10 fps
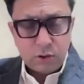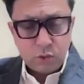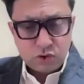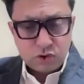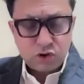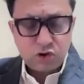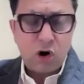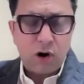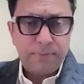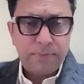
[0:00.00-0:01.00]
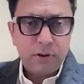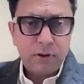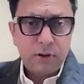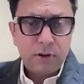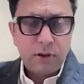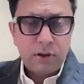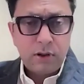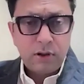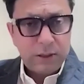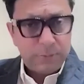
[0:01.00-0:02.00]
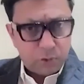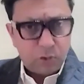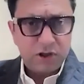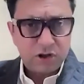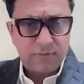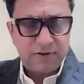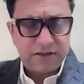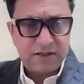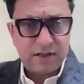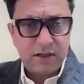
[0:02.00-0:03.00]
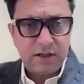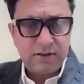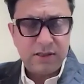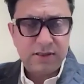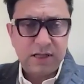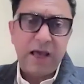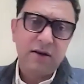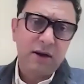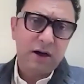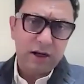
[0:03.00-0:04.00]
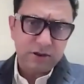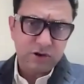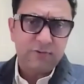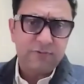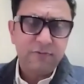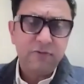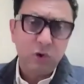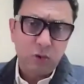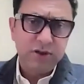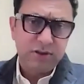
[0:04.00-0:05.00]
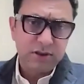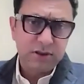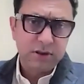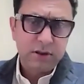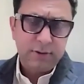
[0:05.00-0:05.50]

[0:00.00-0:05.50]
to stop the progression of existing disease and recurrence of new disease,